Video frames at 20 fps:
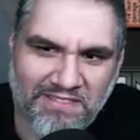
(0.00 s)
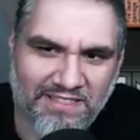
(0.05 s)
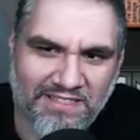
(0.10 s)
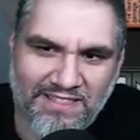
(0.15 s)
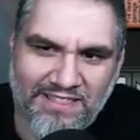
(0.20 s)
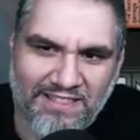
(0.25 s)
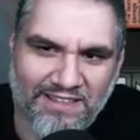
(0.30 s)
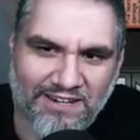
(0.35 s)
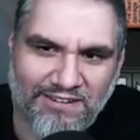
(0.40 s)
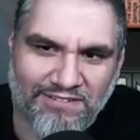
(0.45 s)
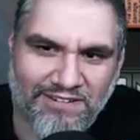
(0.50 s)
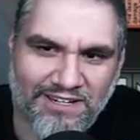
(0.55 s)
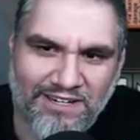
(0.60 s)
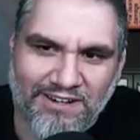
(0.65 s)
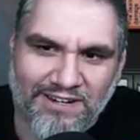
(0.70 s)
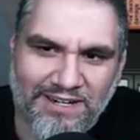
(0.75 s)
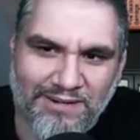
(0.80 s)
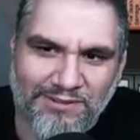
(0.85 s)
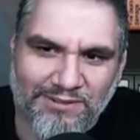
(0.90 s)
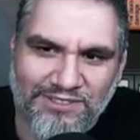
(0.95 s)
Literally
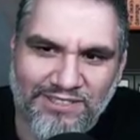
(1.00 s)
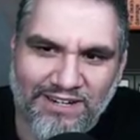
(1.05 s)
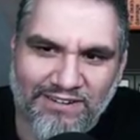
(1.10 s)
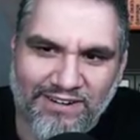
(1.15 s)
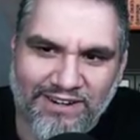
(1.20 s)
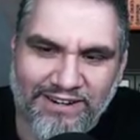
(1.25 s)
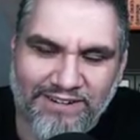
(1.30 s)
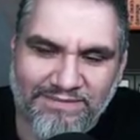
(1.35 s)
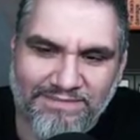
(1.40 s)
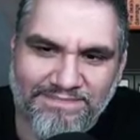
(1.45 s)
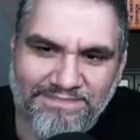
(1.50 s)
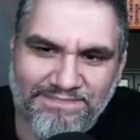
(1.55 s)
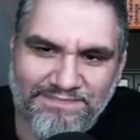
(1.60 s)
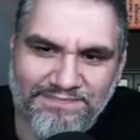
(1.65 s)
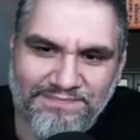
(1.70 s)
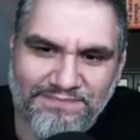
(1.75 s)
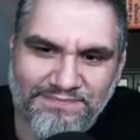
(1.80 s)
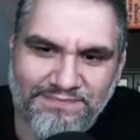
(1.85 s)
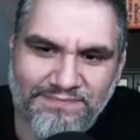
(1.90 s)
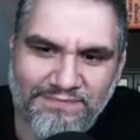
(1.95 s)
no idea what you're saying right now.
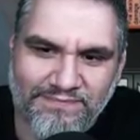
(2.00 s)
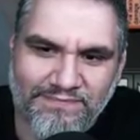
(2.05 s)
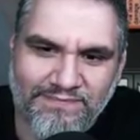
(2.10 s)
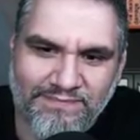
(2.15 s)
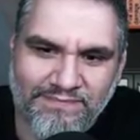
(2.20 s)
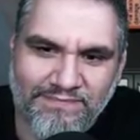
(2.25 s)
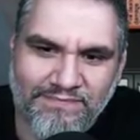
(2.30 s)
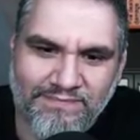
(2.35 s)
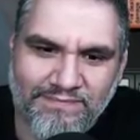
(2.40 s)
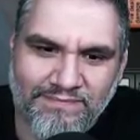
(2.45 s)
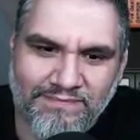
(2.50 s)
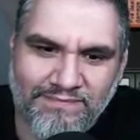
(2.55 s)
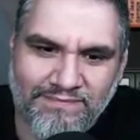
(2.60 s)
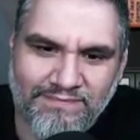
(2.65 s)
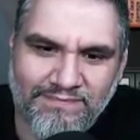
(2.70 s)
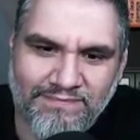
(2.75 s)
Mm, that's too bad